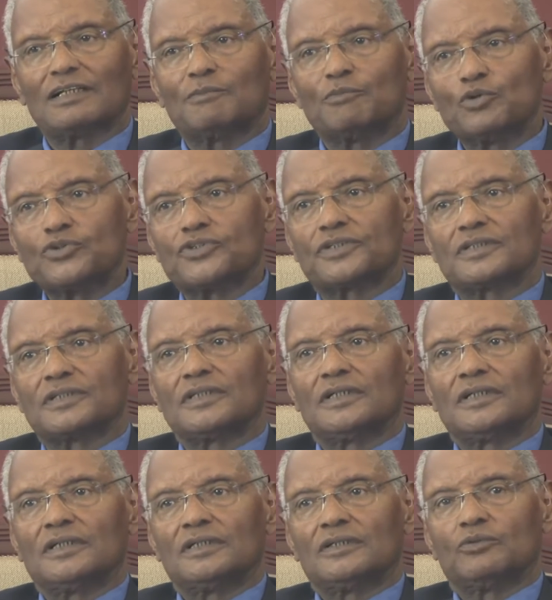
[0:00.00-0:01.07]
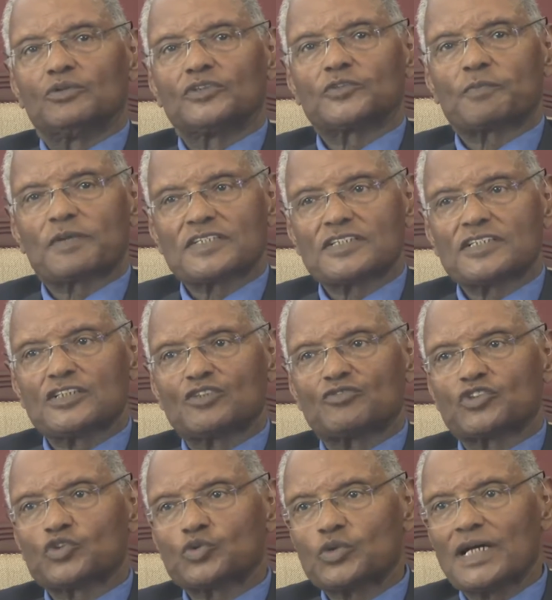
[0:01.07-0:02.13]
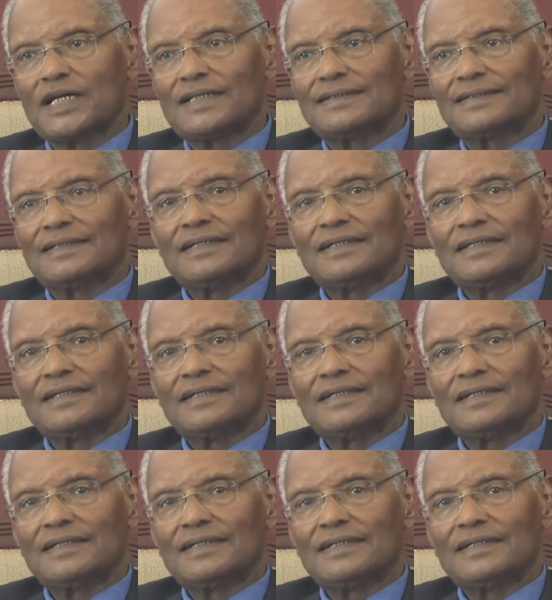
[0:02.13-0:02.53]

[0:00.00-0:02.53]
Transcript: Aboud was president of the Sudan,